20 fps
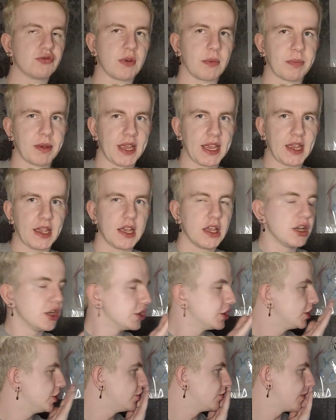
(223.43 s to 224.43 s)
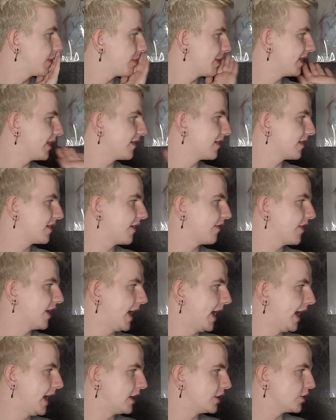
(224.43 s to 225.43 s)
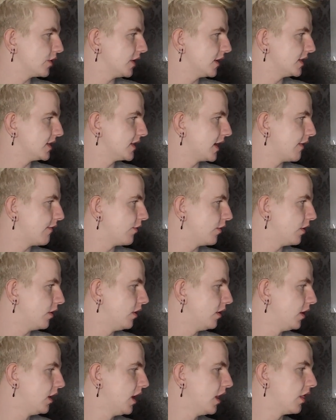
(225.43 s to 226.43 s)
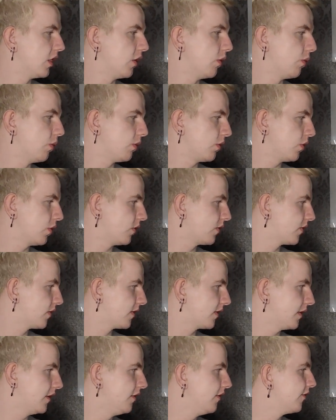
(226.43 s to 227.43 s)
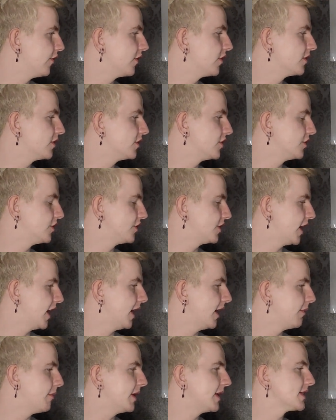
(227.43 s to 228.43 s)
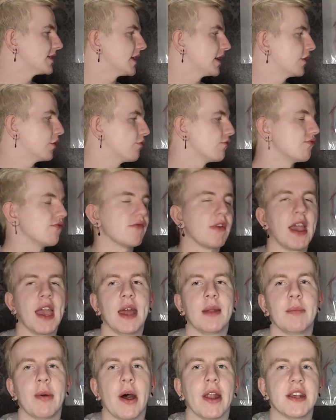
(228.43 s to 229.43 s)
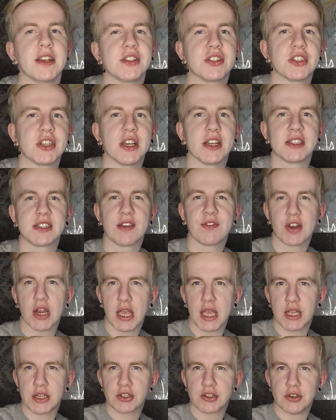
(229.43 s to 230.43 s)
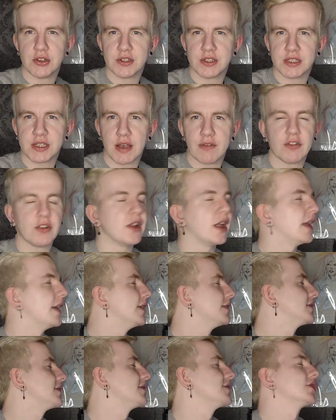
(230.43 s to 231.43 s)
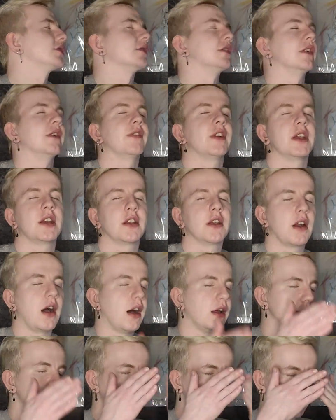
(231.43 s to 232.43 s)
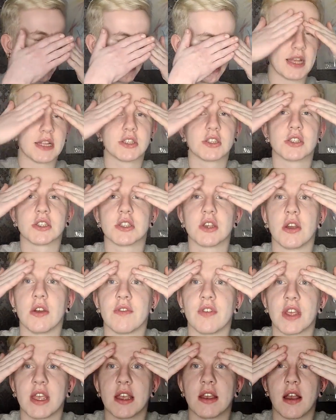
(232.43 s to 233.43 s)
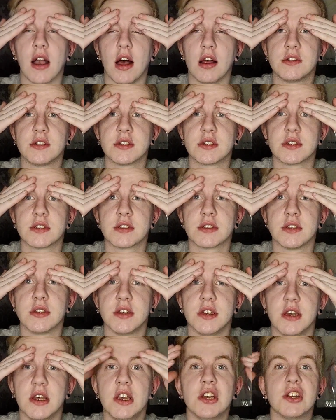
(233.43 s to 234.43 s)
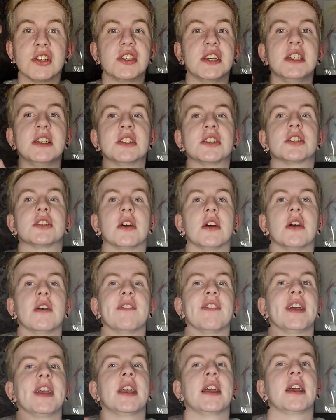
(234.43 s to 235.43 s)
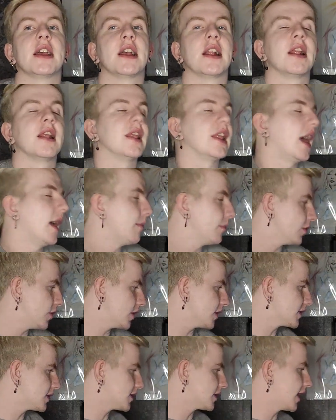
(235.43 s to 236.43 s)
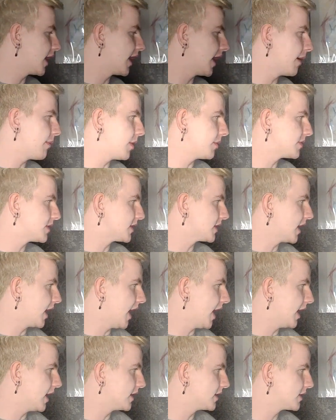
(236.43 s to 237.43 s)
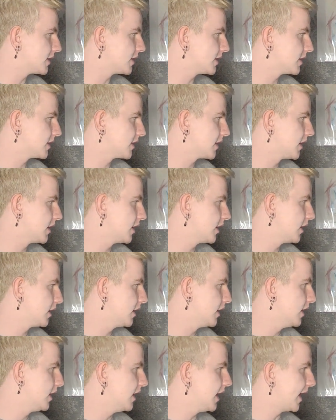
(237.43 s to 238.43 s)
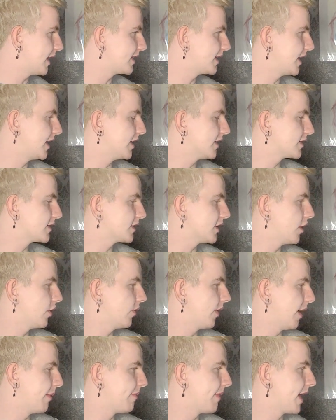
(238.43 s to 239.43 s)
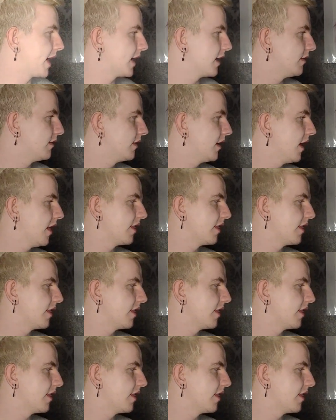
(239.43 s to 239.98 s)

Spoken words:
dripping. This is given angel and devil. The silver and diamonds and the red bodysuit. It's given angel and devil and it's serving cunt. It's serving cunt. She's serving glamorous and I'm obsessed. Celebrate fake, no. Tina Snow and Megan.